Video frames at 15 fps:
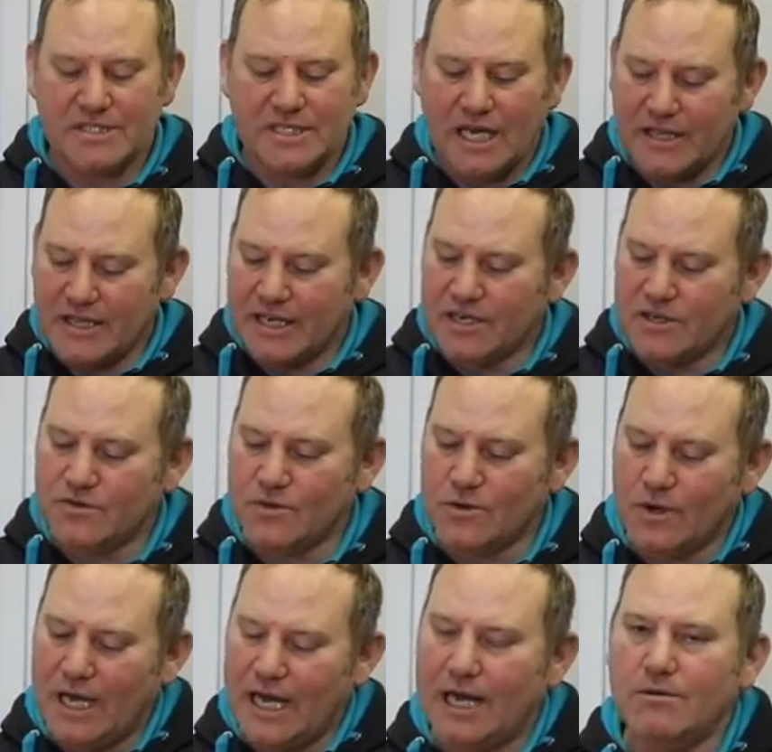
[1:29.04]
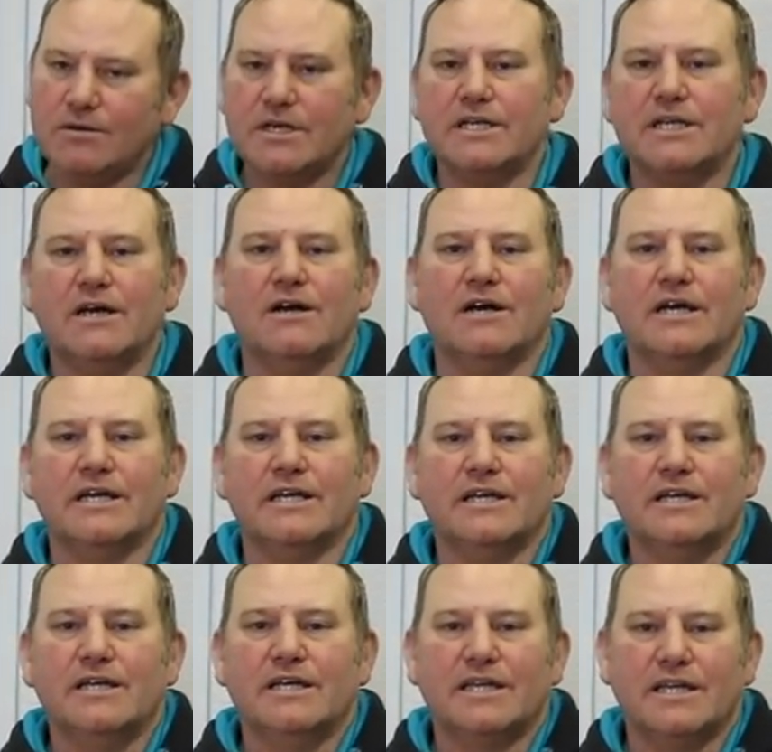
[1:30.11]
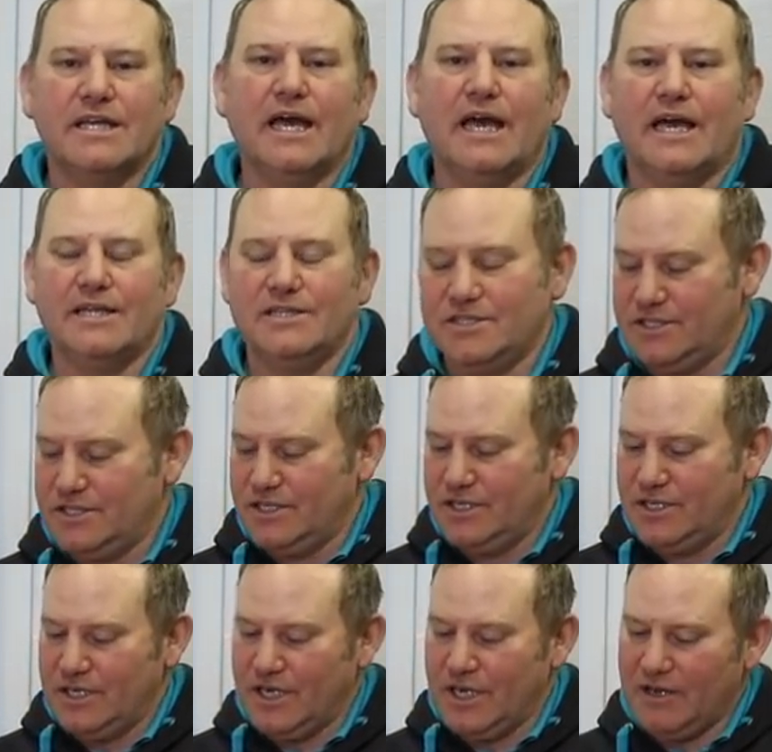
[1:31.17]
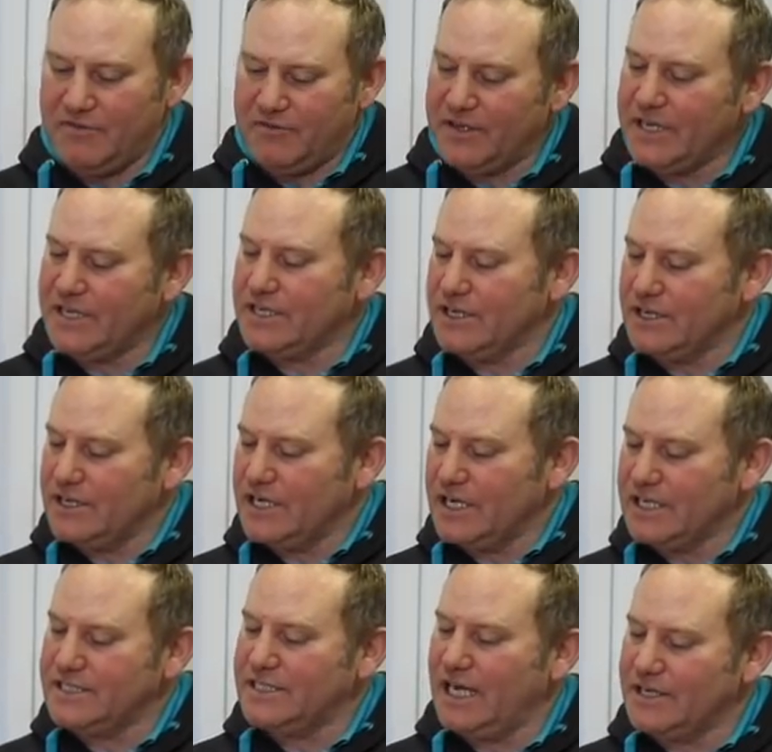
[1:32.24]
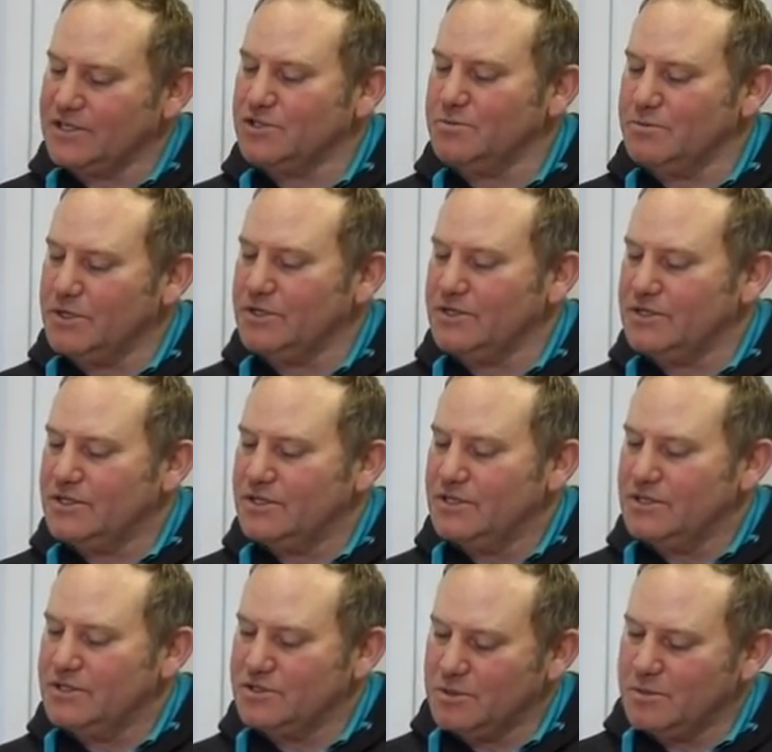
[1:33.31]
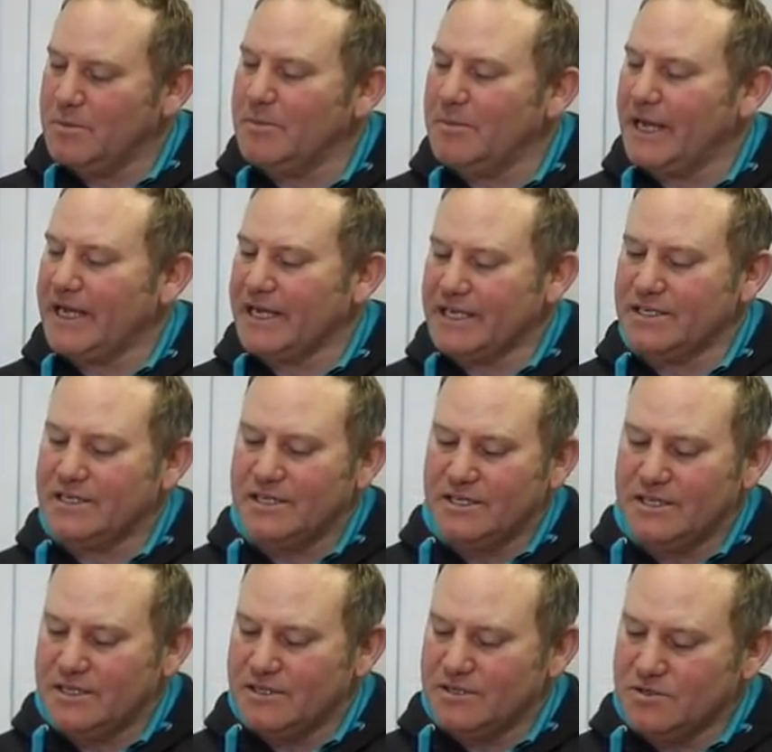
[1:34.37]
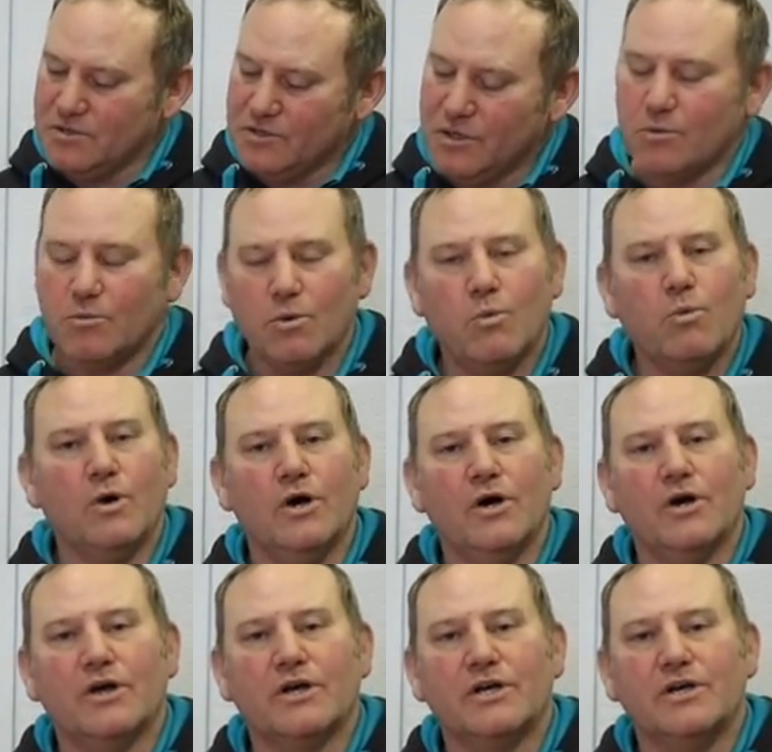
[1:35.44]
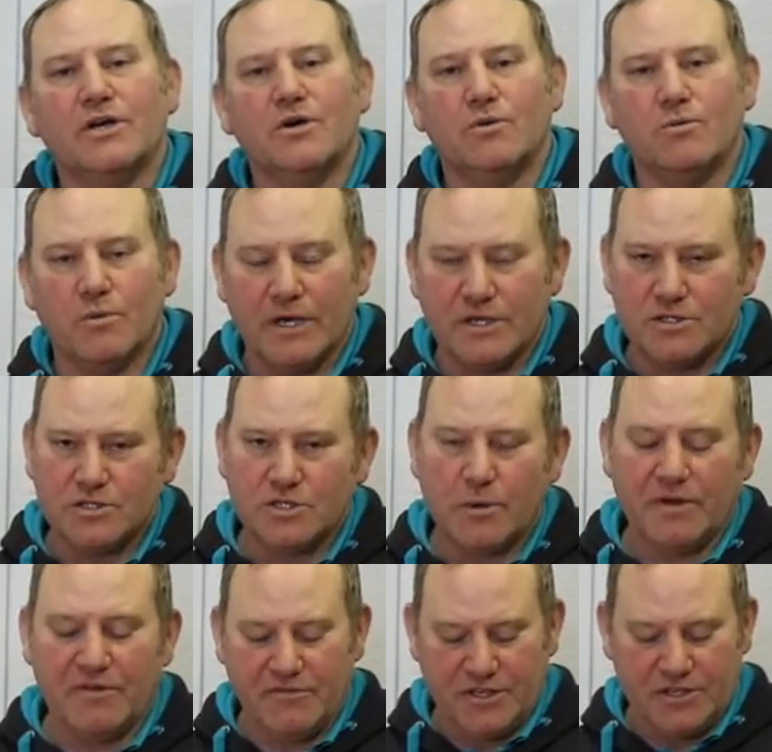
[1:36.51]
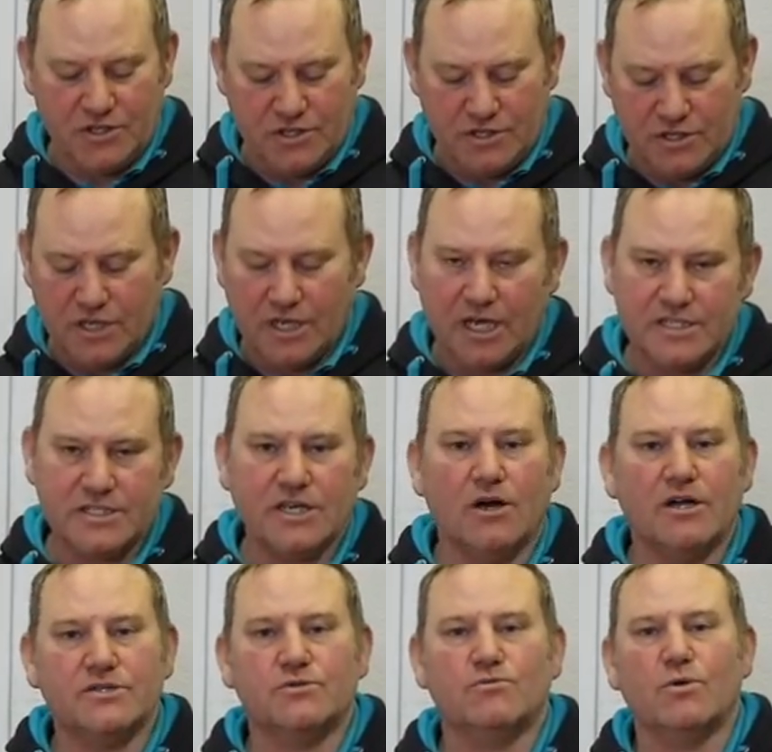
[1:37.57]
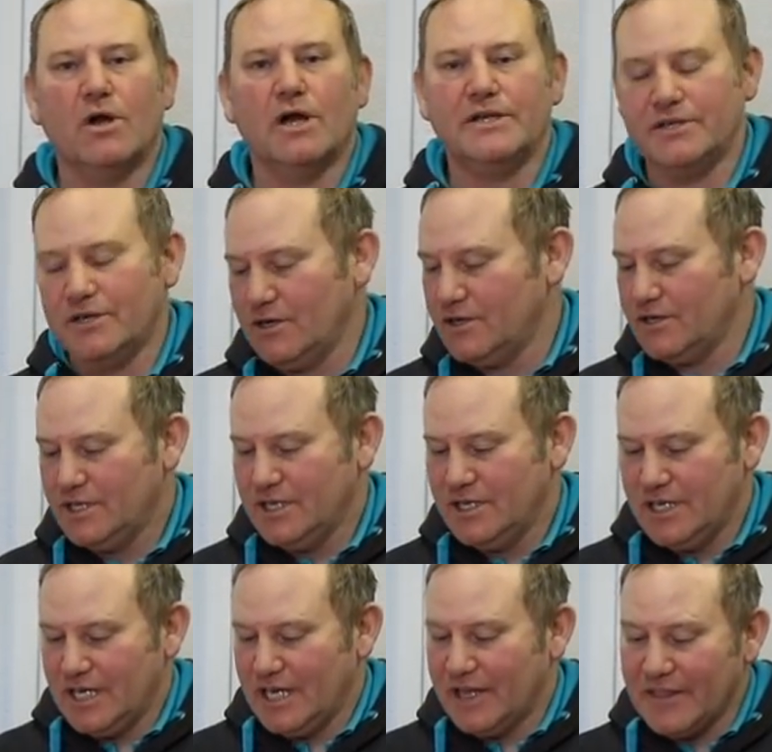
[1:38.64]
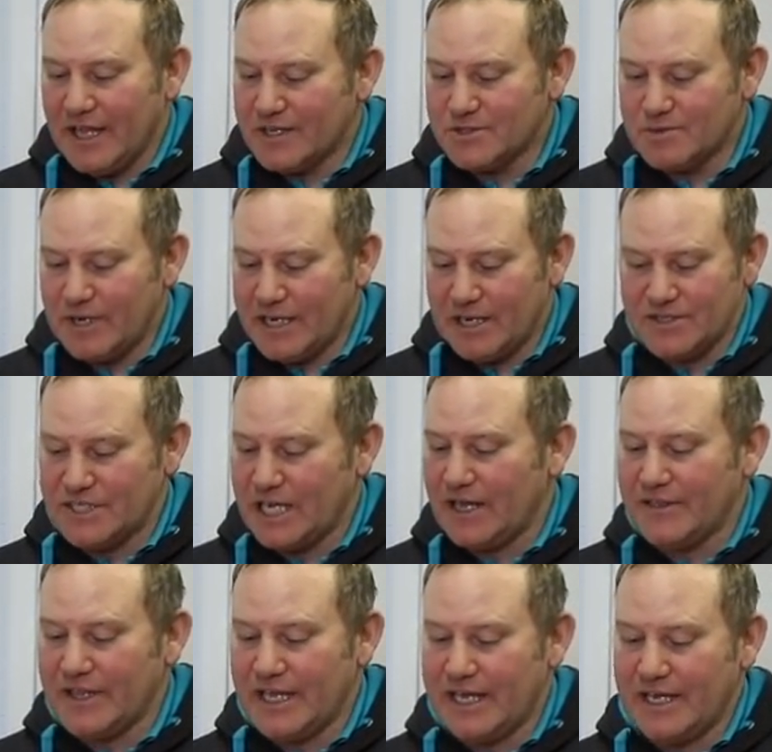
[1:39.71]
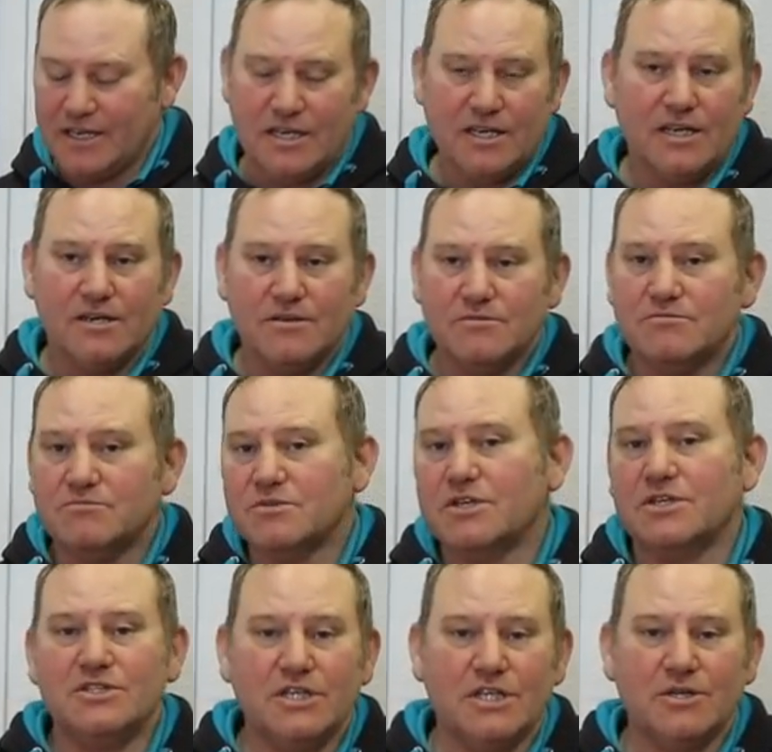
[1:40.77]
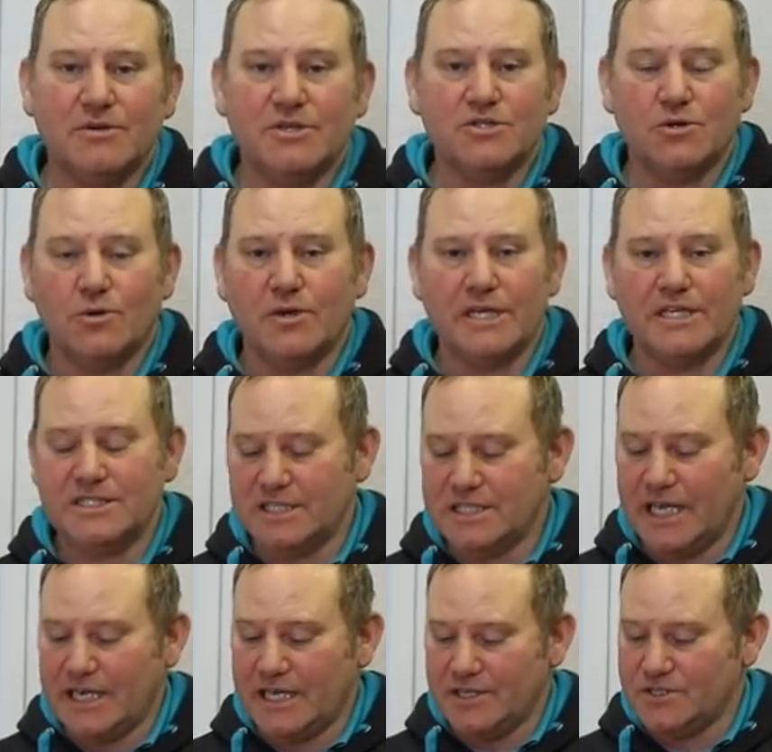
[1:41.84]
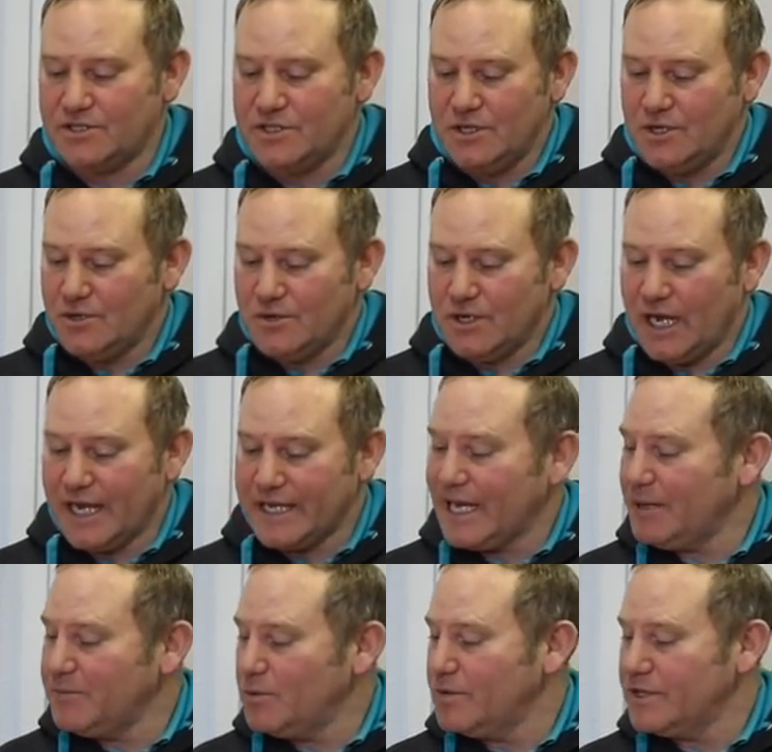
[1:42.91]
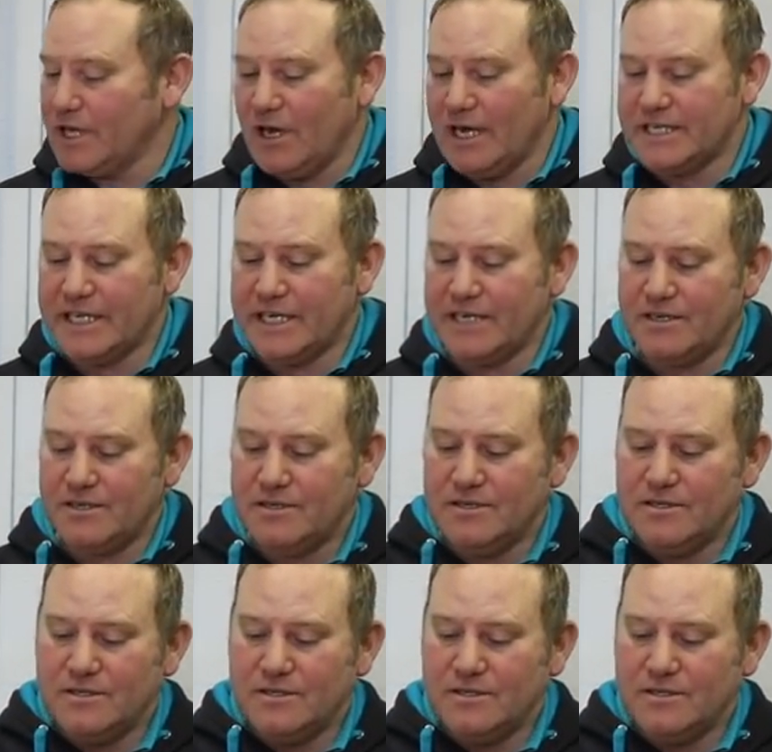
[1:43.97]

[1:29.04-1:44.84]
I sat there and I thought, how can I get a feeder attachment to be made that will work, where it's so efficient and ties the right knot? And that's when I sat there continuing talking to Dennis, I came up with the idea